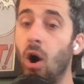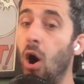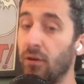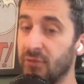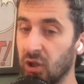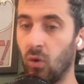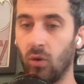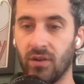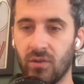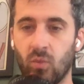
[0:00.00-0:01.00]
Off the
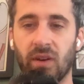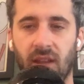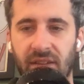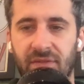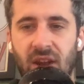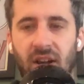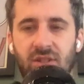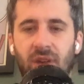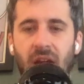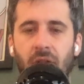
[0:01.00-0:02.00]
court, when life
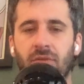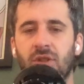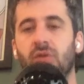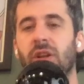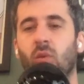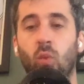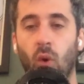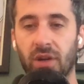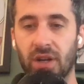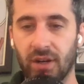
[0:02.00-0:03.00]
knocks you down, you need a
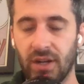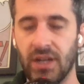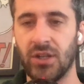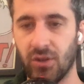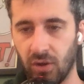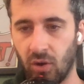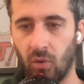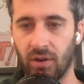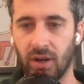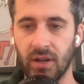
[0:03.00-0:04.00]
warrior in your
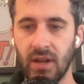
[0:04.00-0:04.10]
corner.